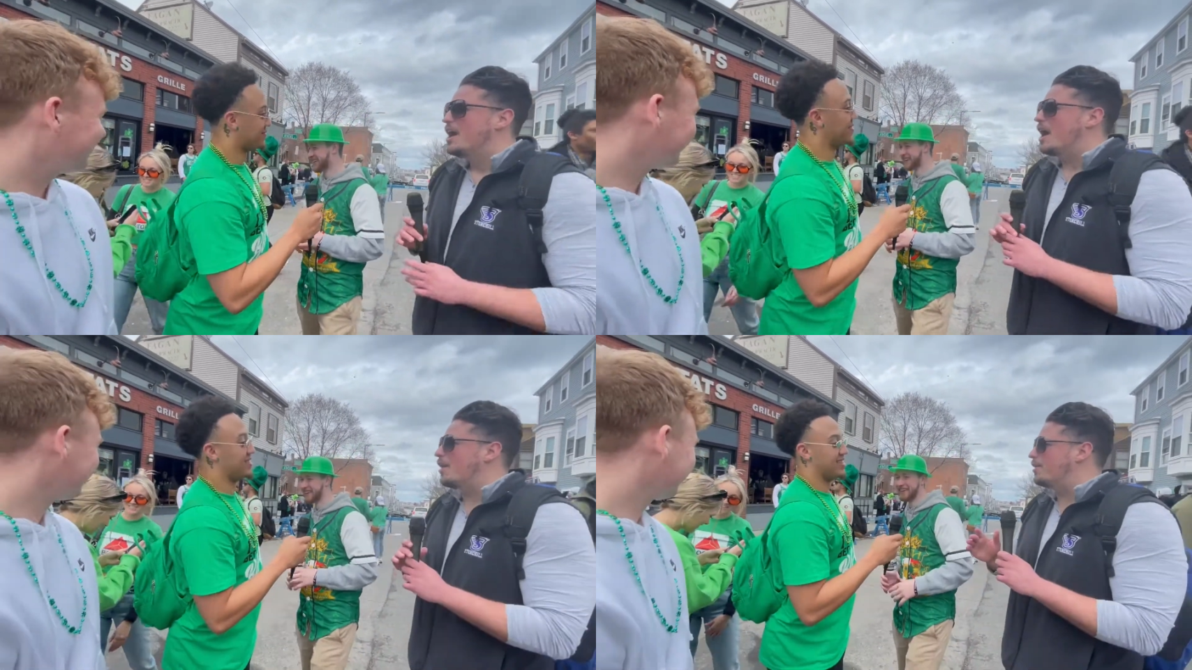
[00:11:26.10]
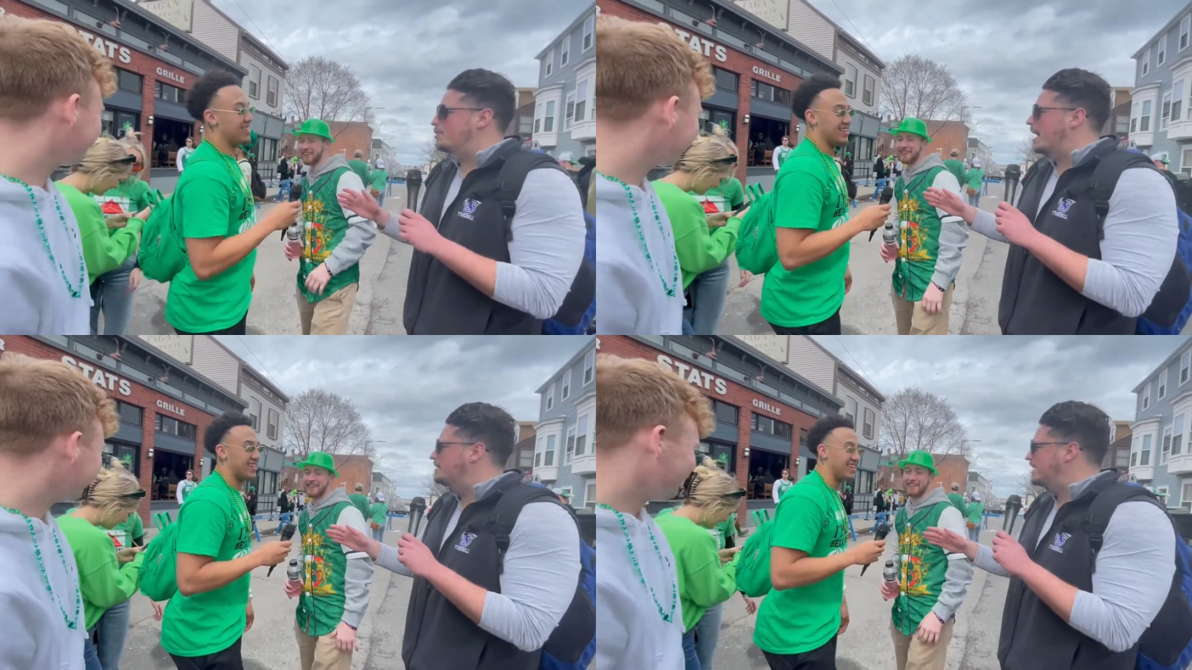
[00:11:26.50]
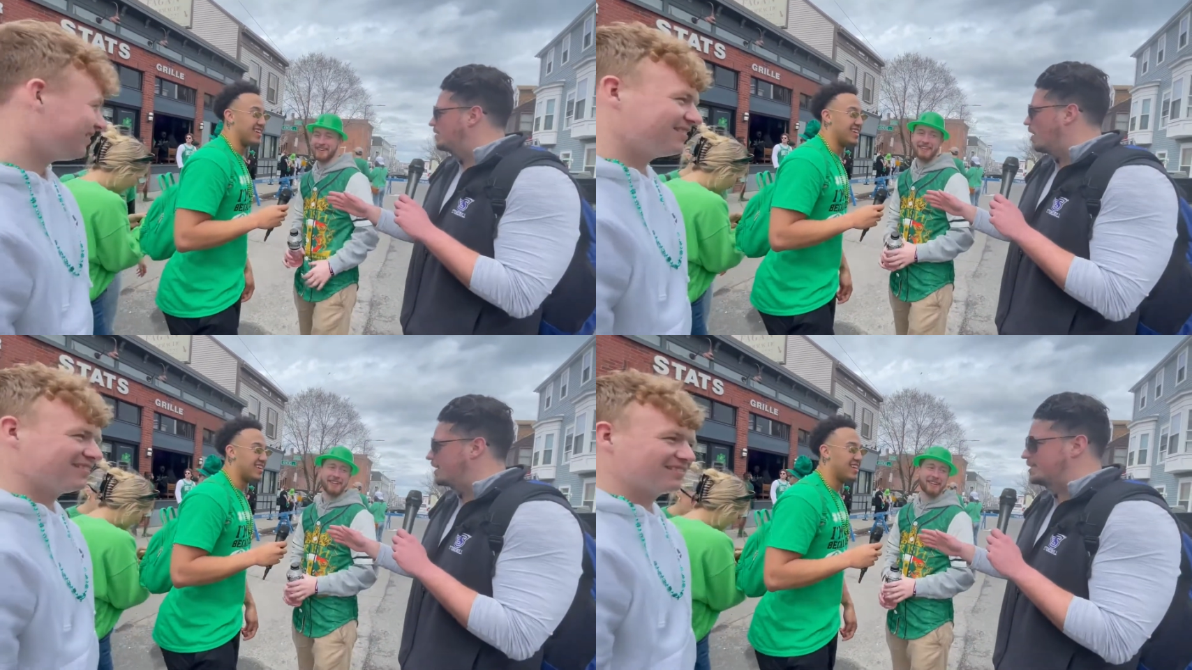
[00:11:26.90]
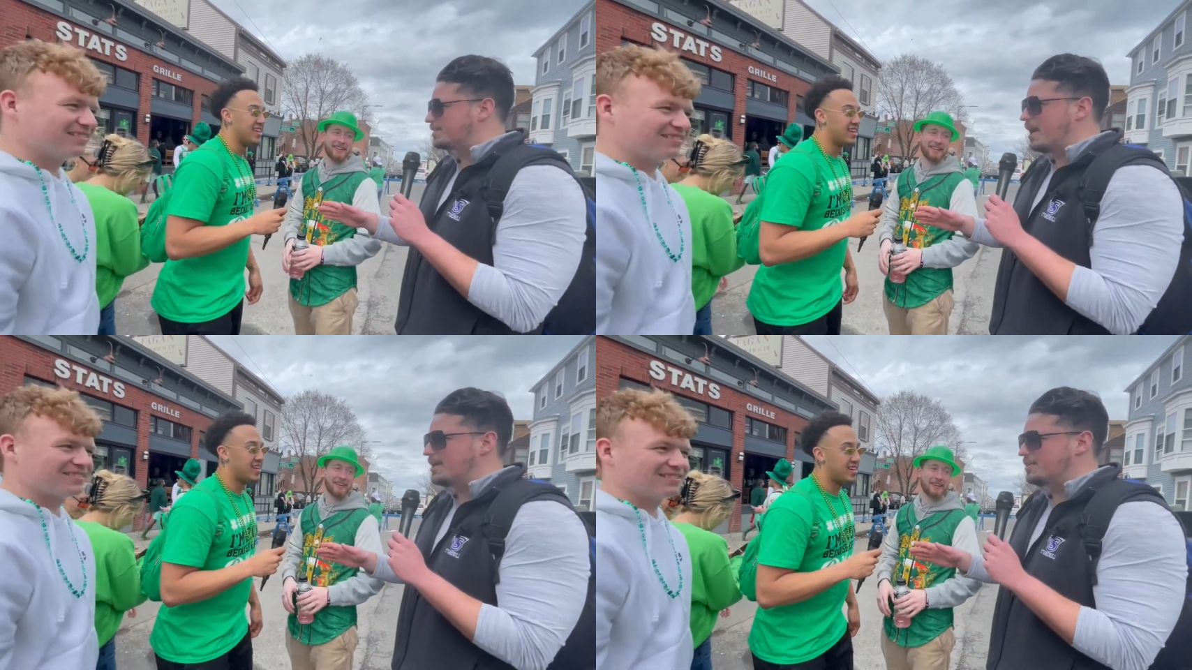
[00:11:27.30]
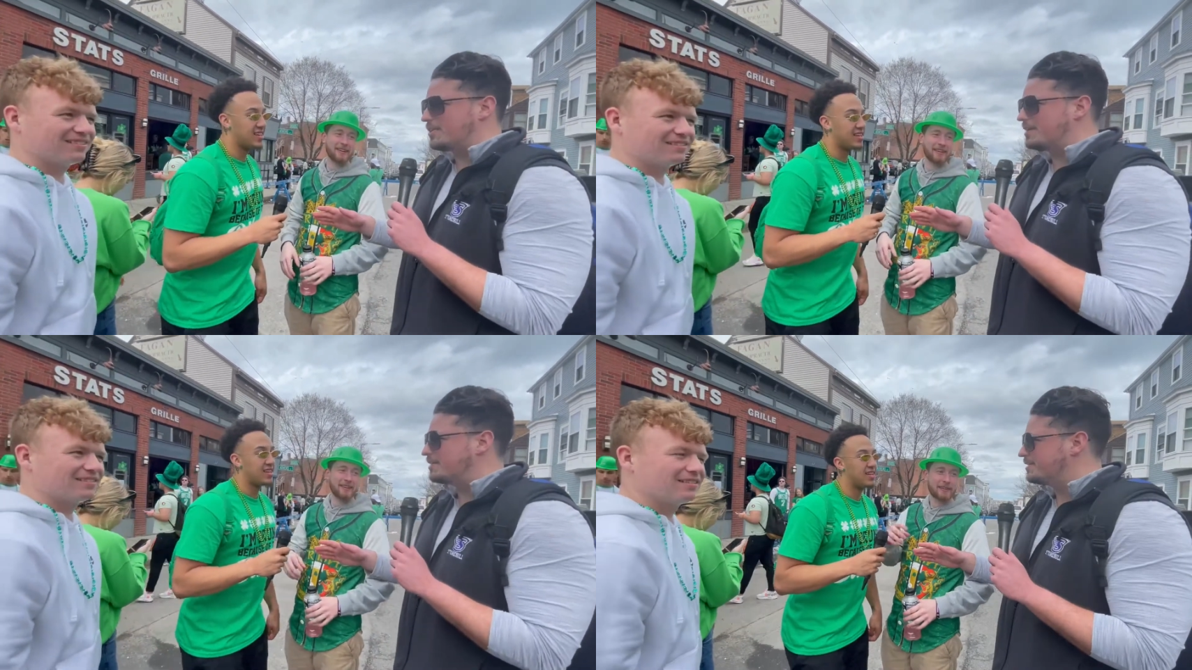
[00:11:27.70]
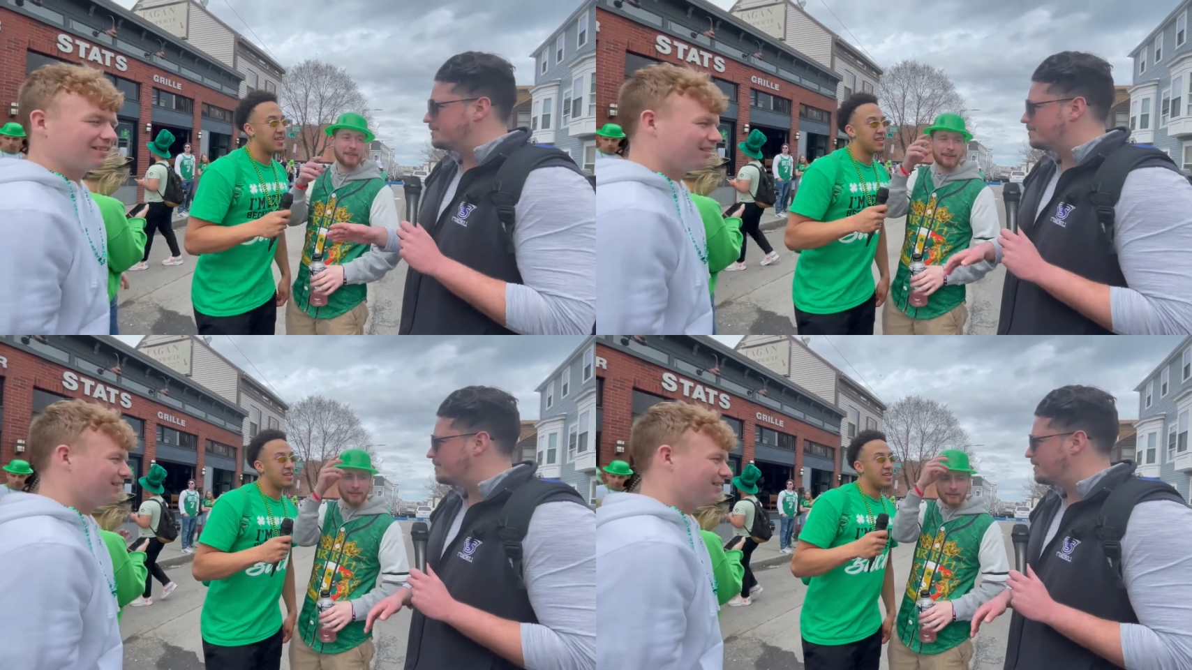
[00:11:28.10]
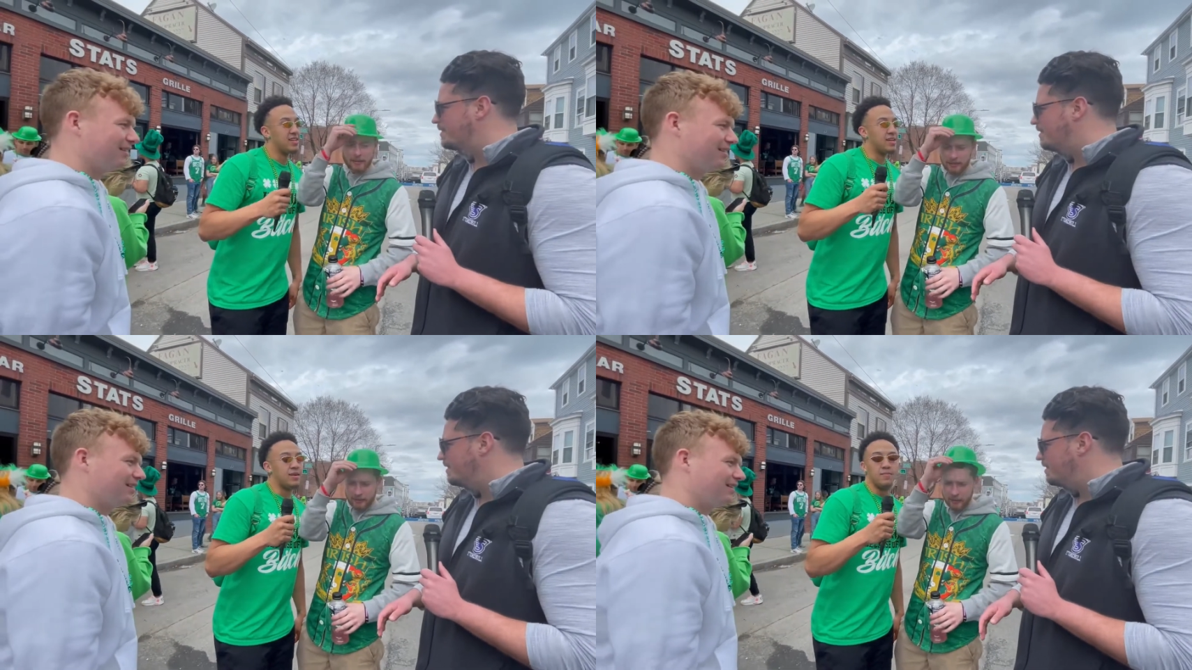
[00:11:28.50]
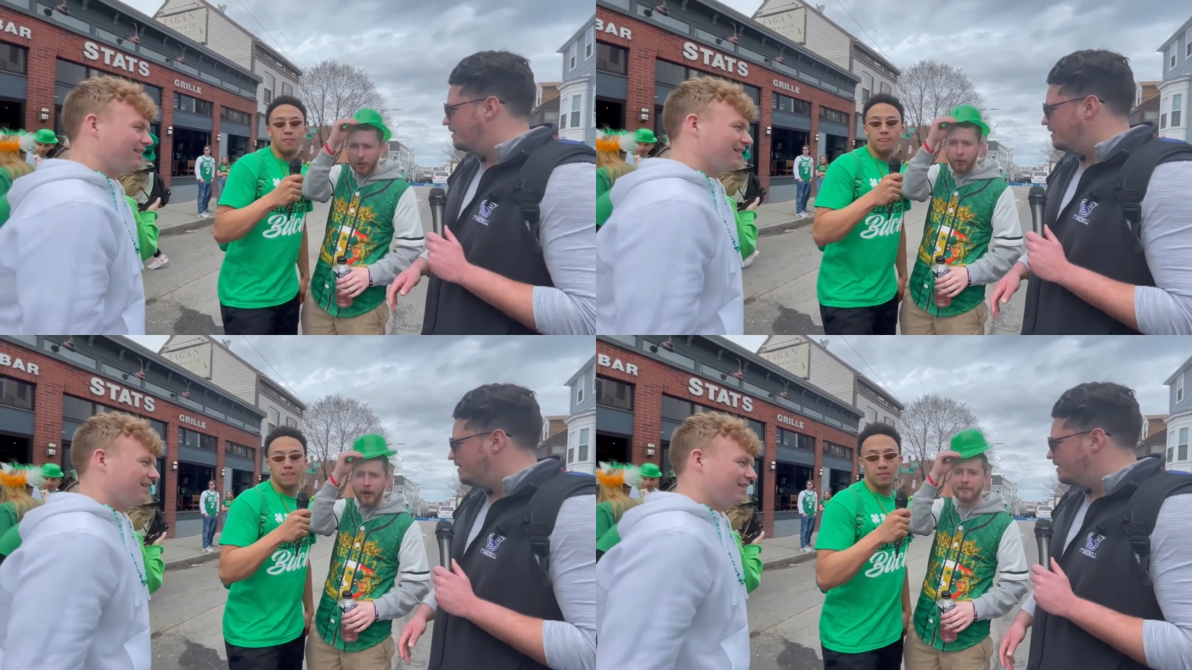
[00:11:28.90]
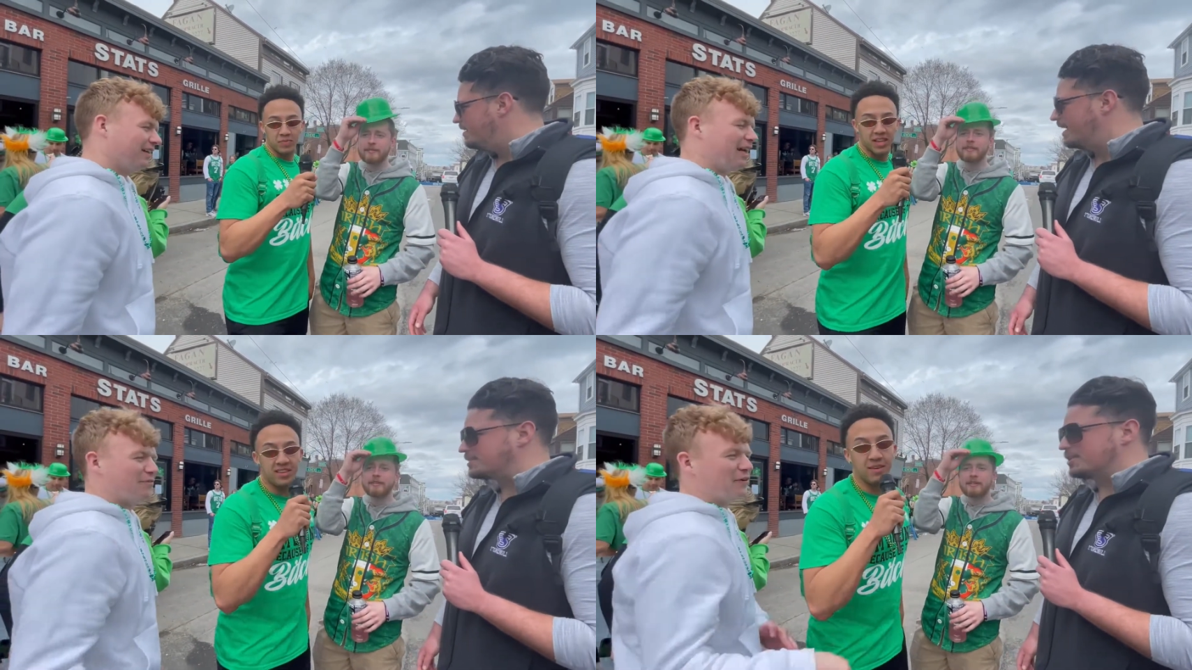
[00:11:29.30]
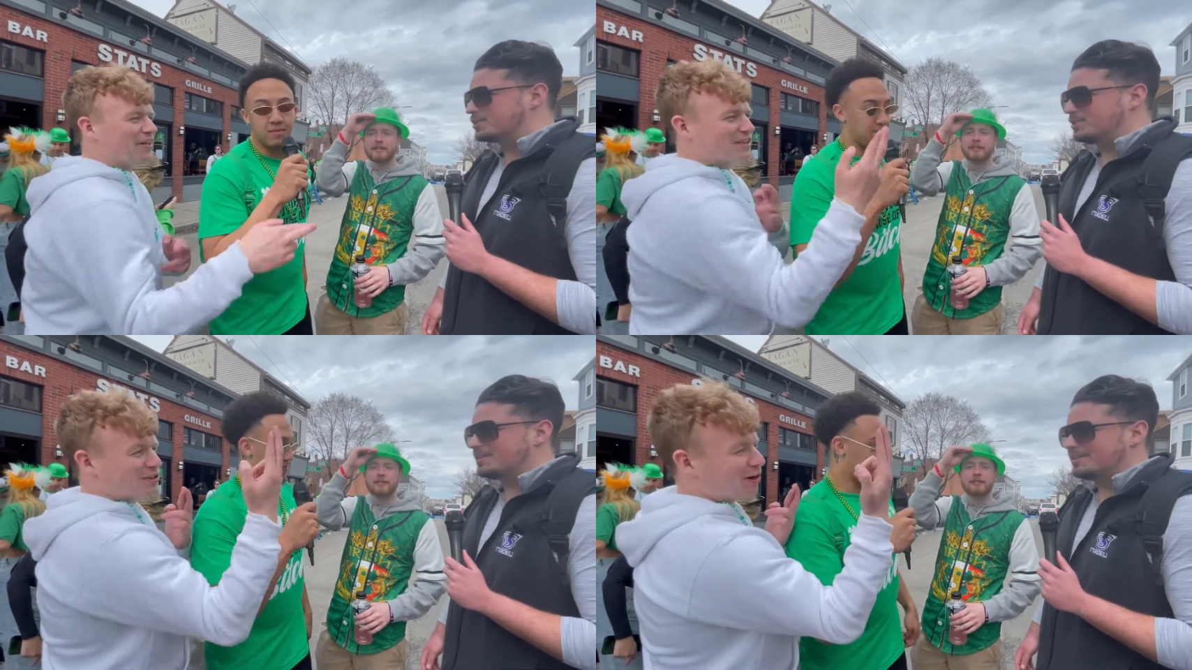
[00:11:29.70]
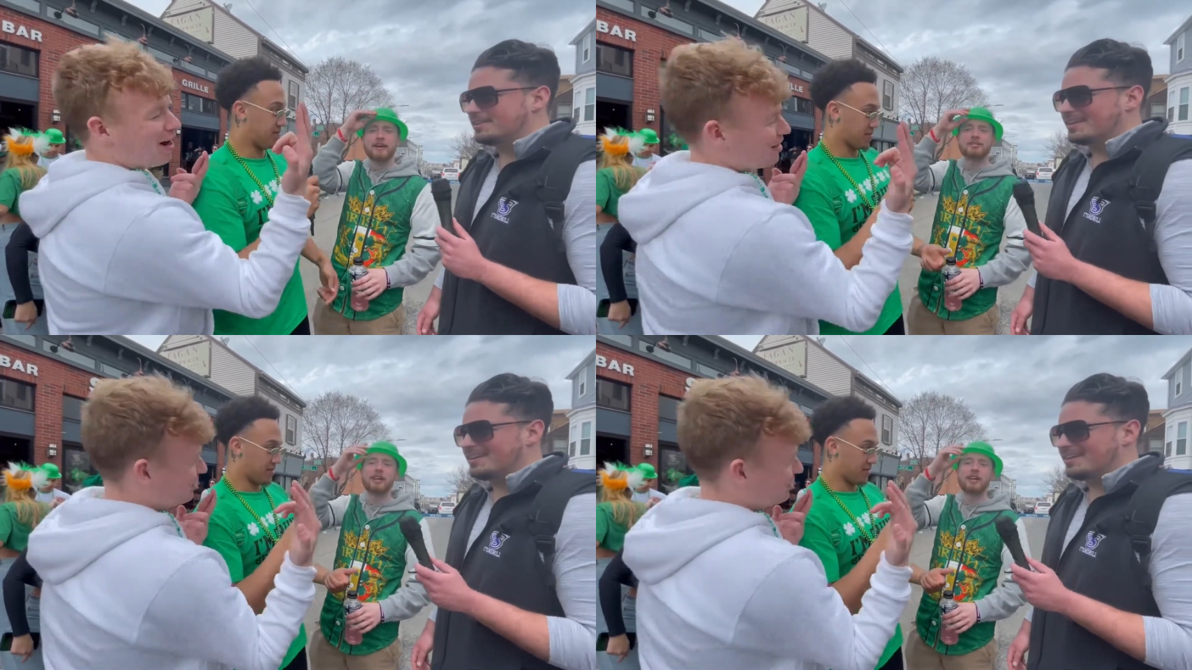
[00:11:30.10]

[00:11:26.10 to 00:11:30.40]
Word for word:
Speaker 1: Uh, you guys getting lucky tonight, you think? You know what?
Speaker 2: You guys gonna, fingers crossed.